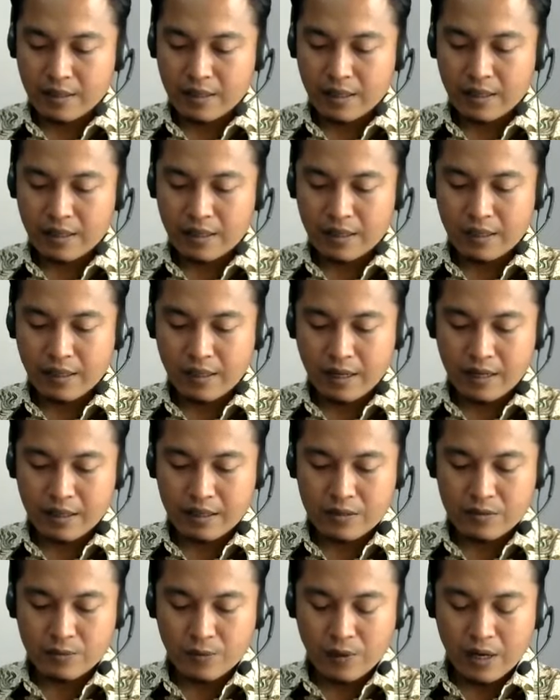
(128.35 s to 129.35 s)
And the
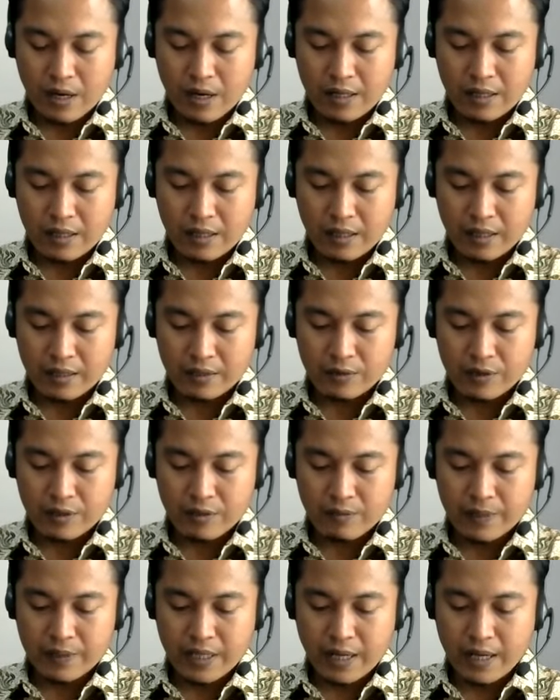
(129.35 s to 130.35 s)
next one, it
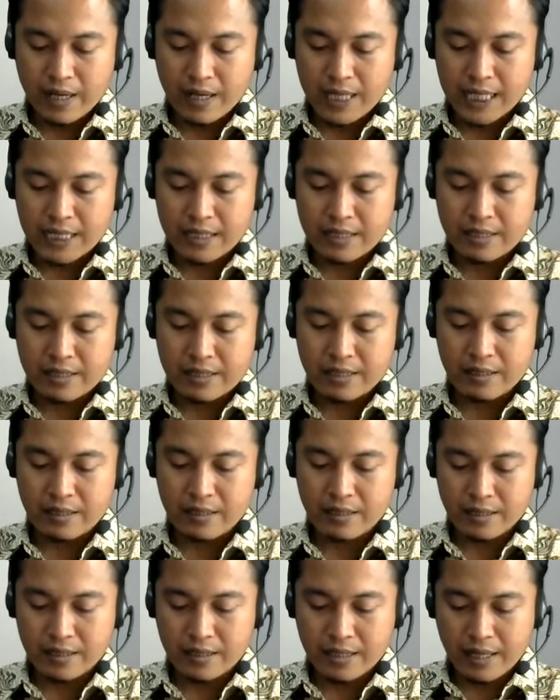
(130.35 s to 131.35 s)
will be RH
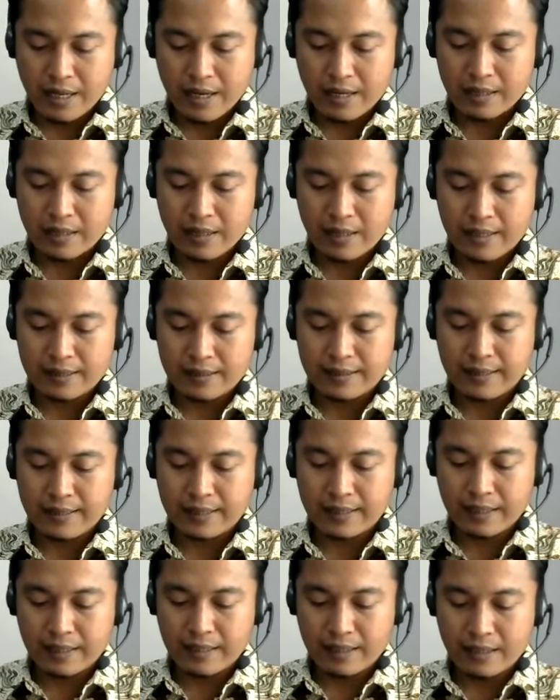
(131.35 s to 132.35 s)
Diandra
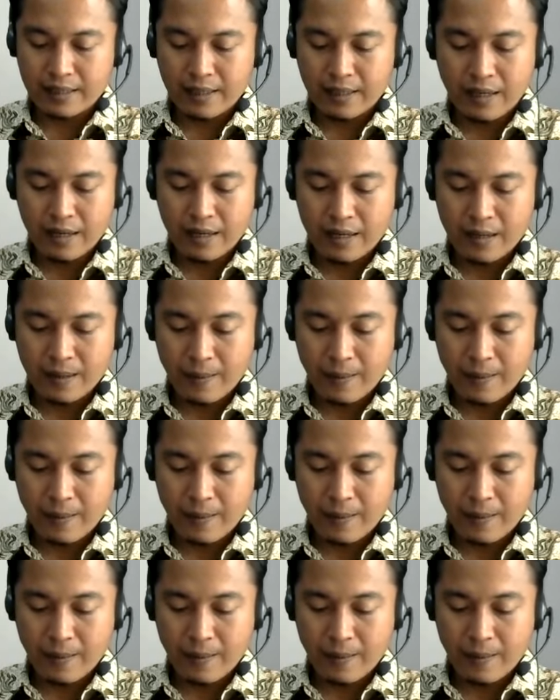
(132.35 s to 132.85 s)
Takiyah.